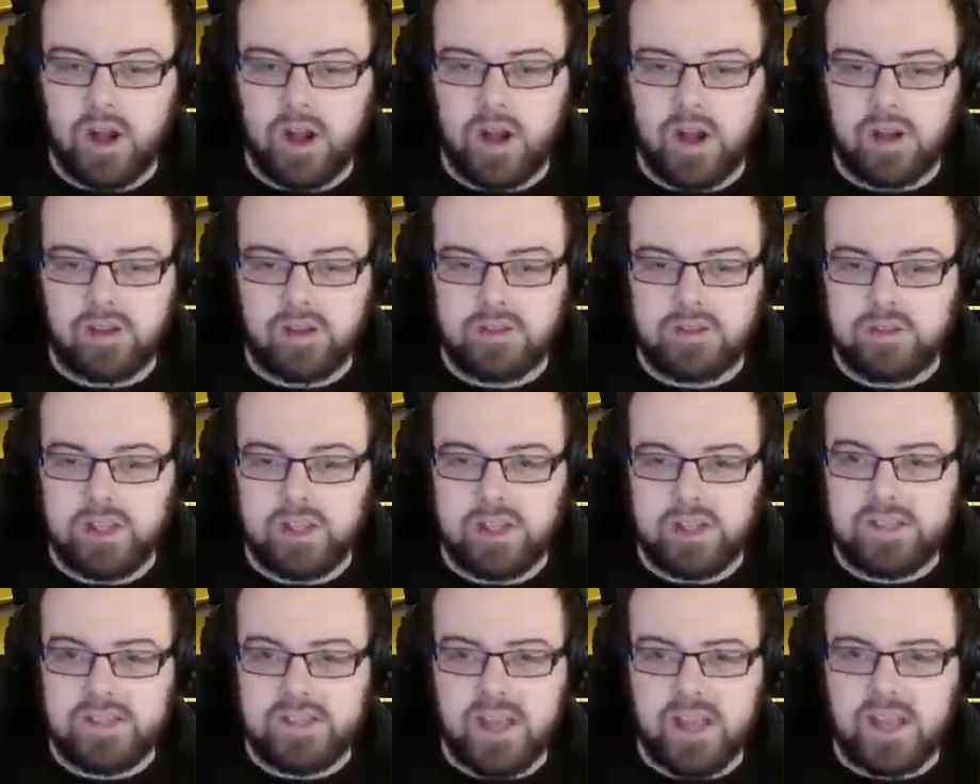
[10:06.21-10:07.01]
are
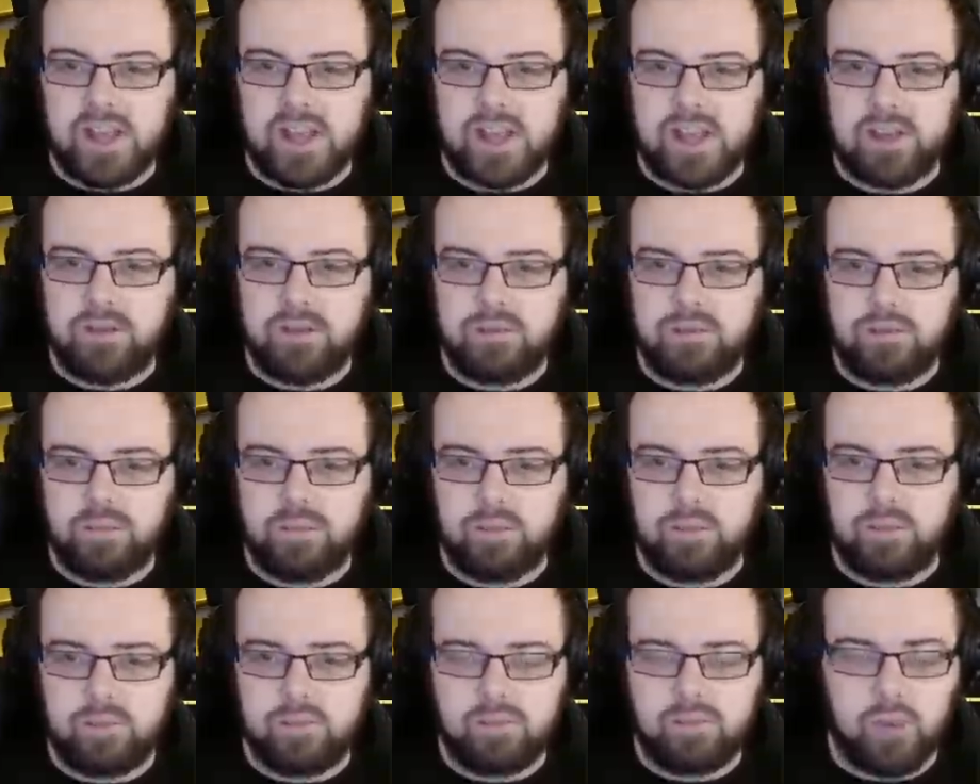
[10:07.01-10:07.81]
exactly
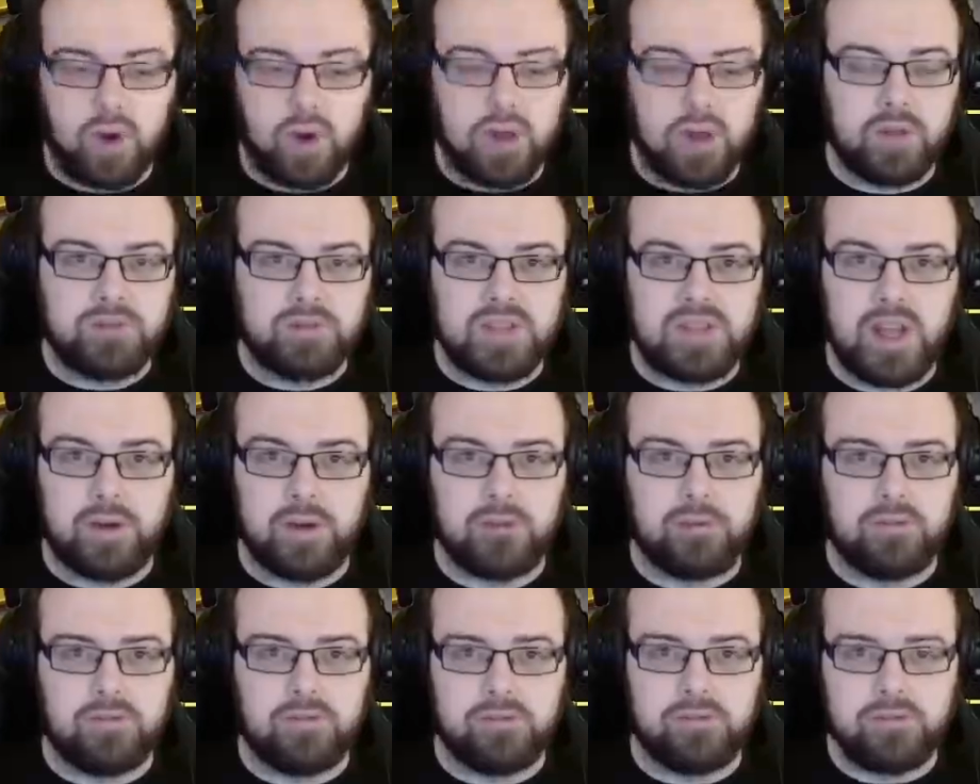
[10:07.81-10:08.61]
what comes
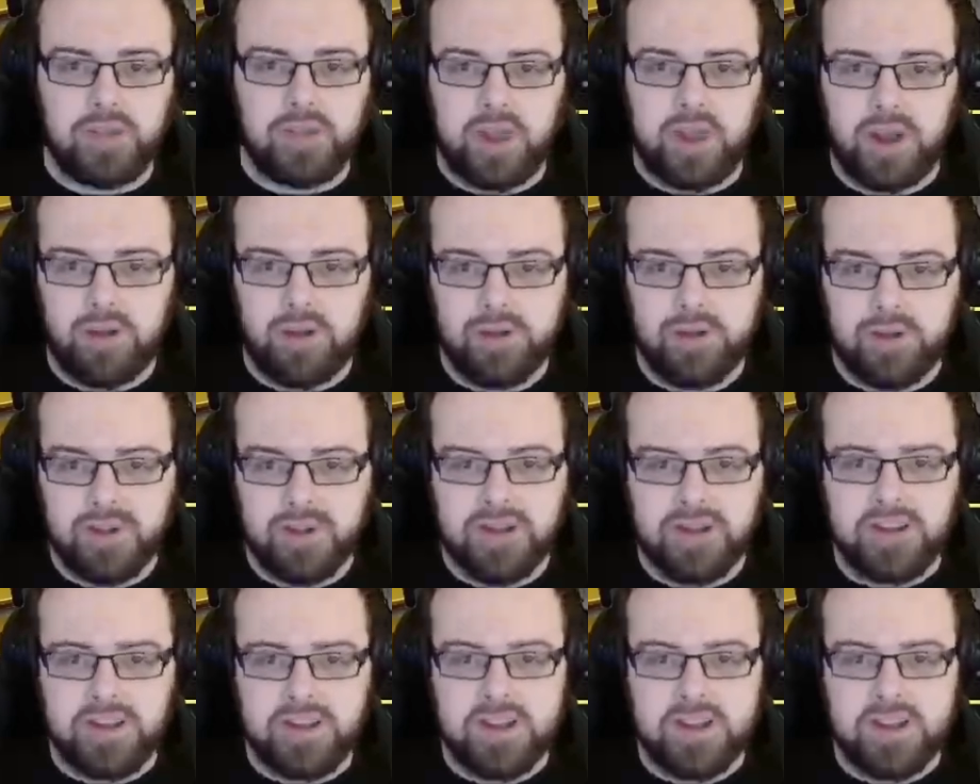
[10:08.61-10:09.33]
out, you know?